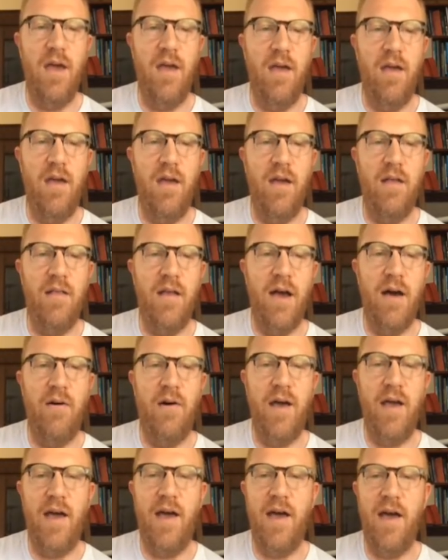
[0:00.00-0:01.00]
And now I
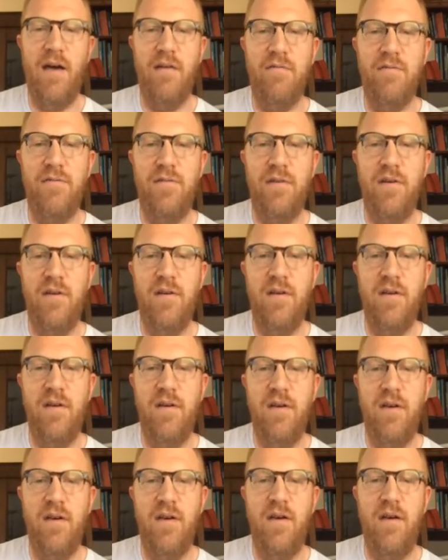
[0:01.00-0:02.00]
have
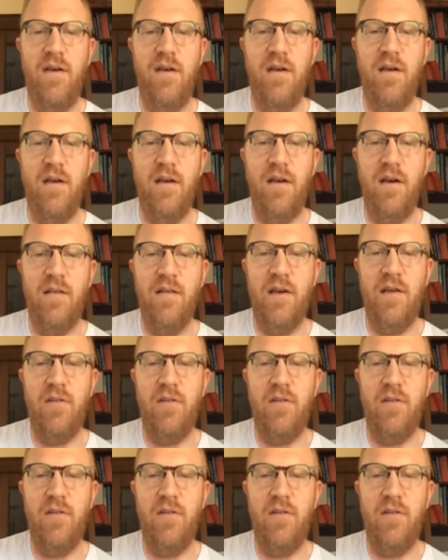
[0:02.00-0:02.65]
a nice